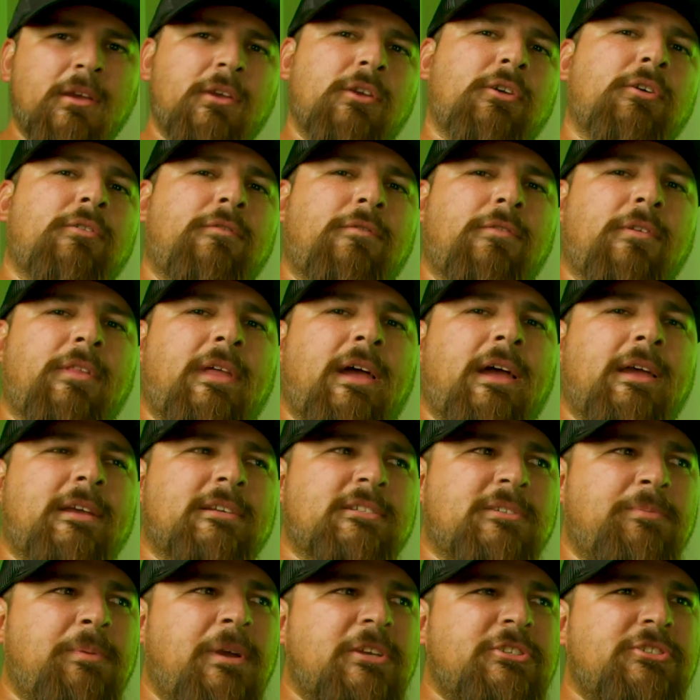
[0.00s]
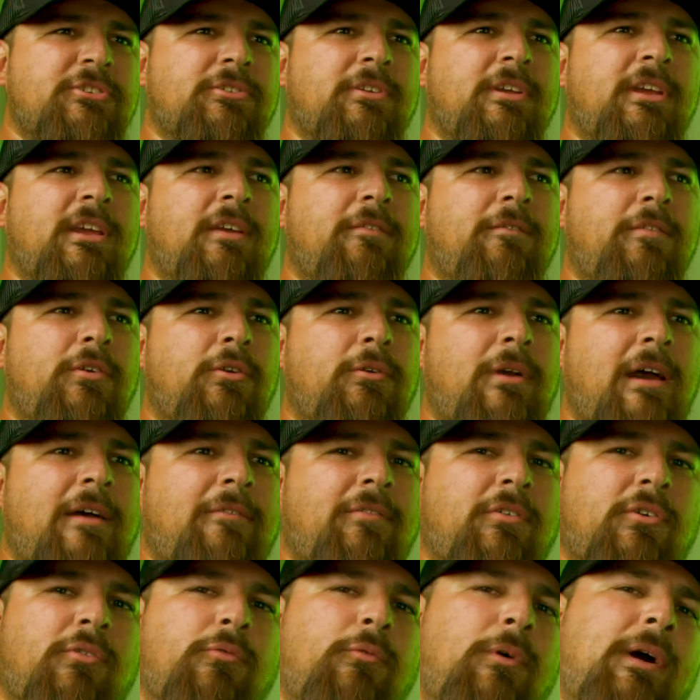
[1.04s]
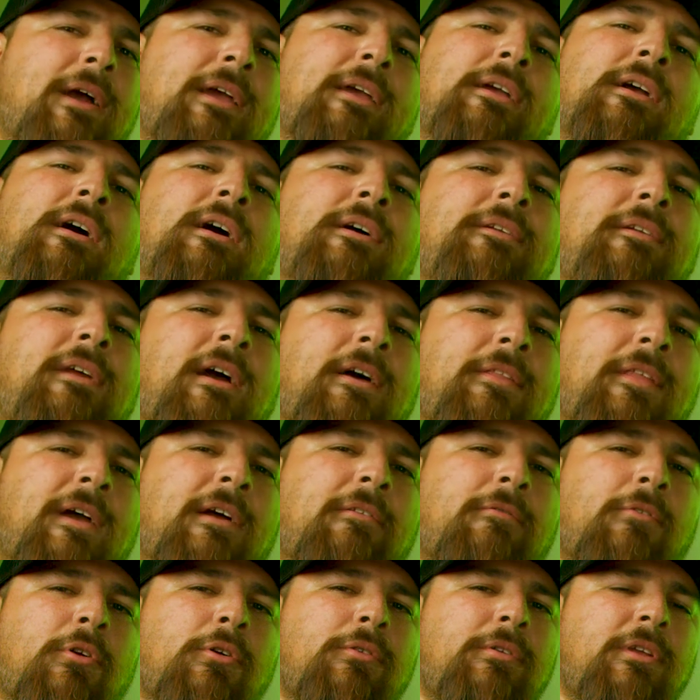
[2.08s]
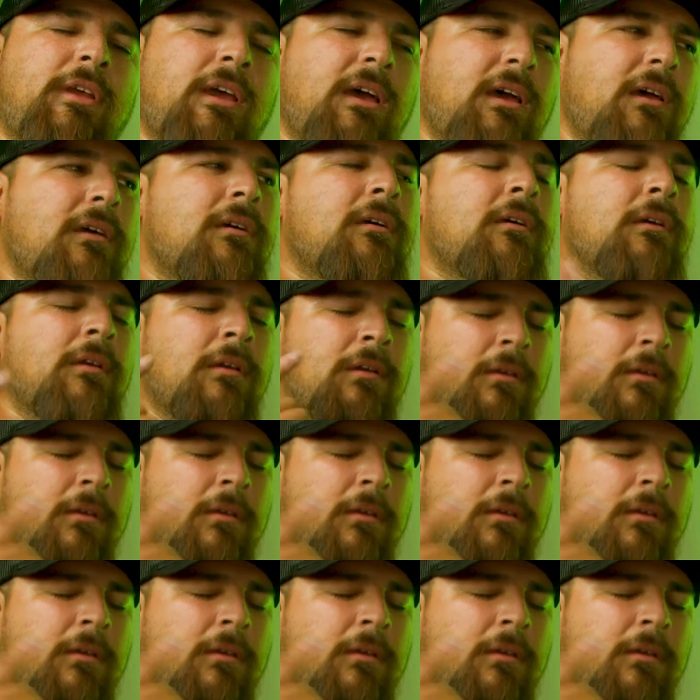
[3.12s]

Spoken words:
good for that, especially if you haven't quite gone down that road yet.